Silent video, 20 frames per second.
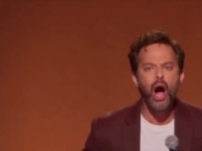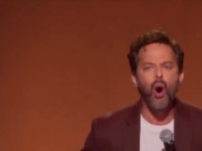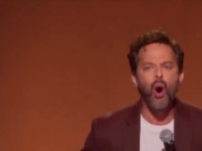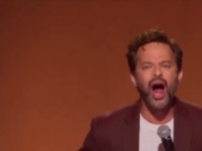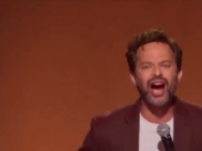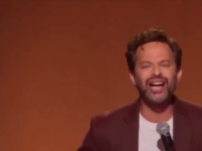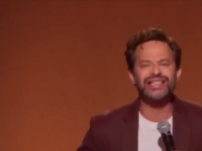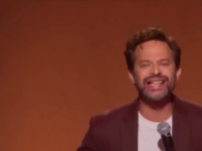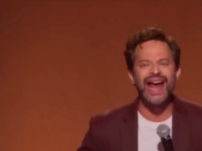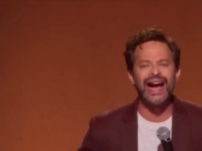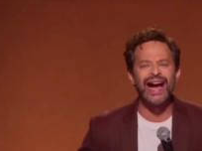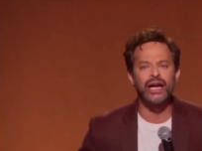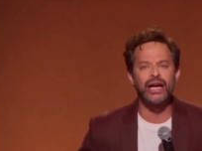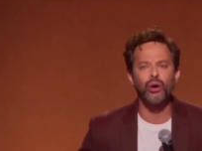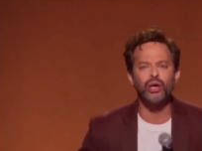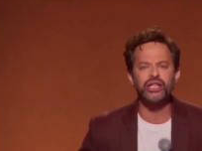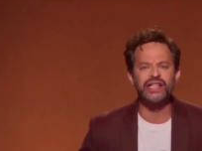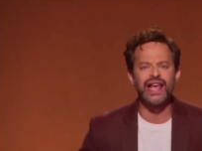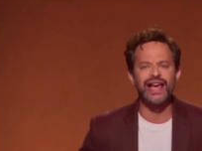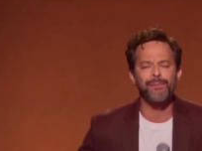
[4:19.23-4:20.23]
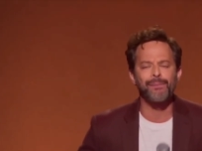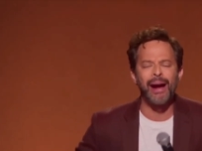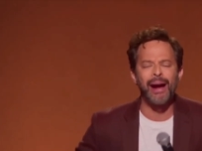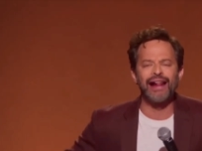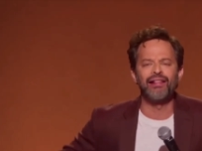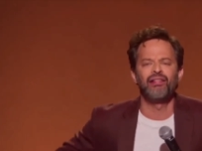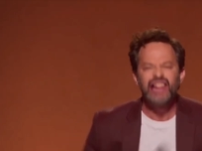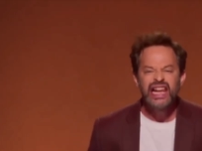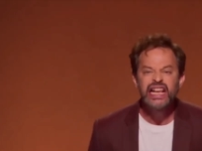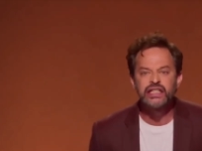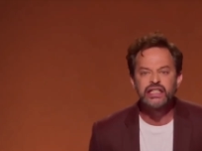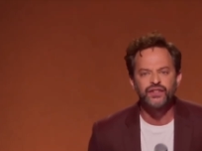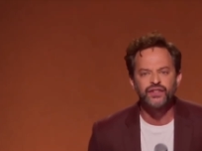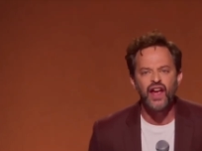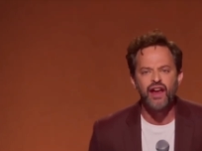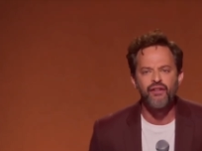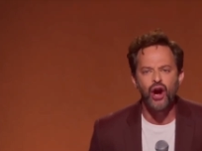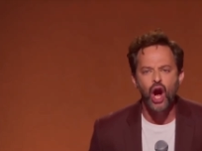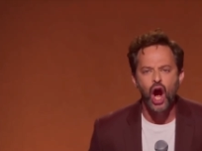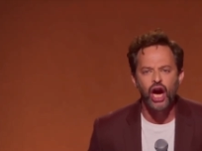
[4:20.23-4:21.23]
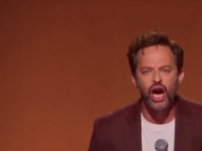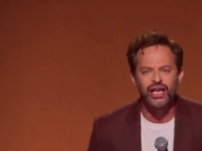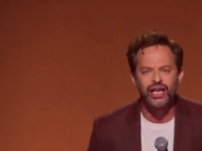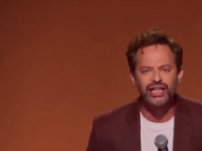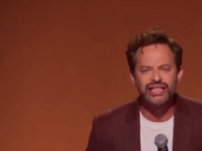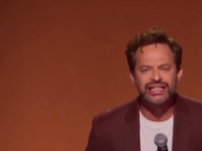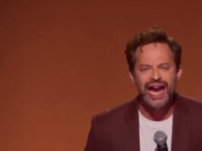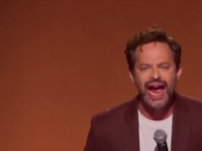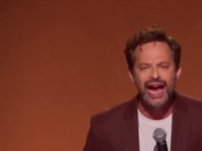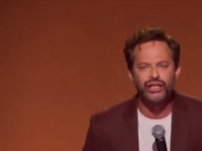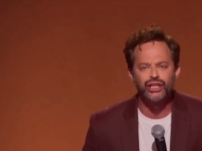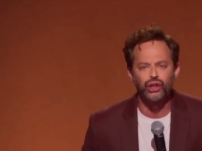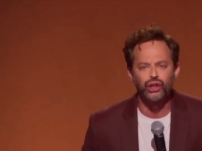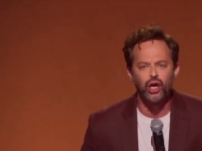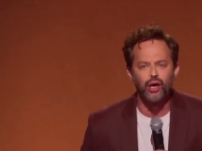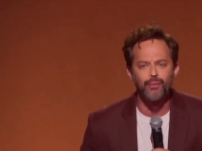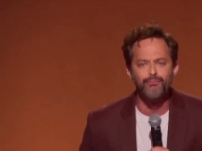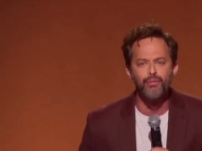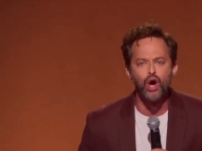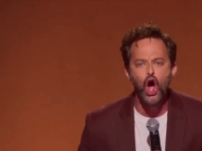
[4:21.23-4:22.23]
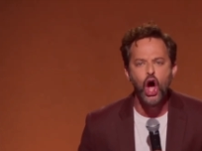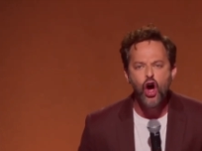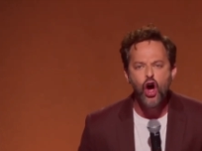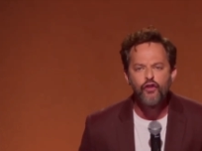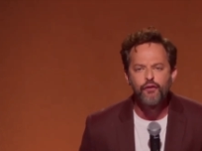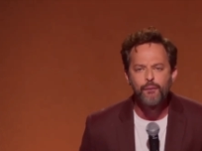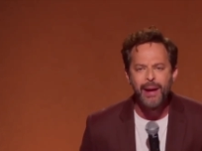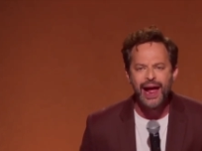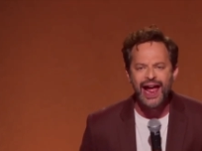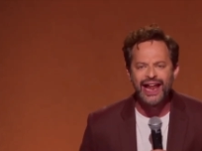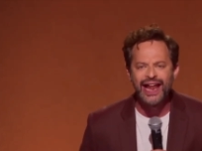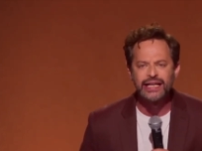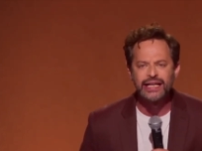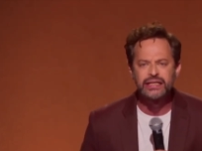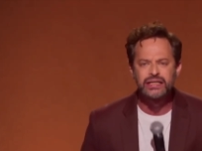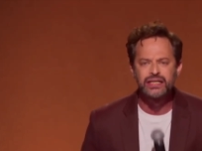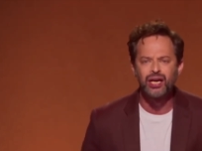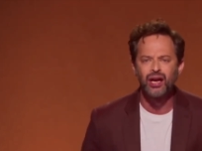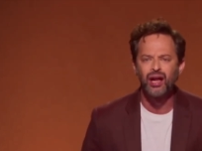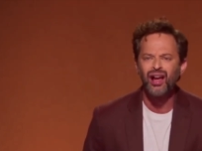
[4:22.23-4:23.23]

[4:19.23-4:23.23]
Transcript: know Art Deco is like my least favorite architectural movement.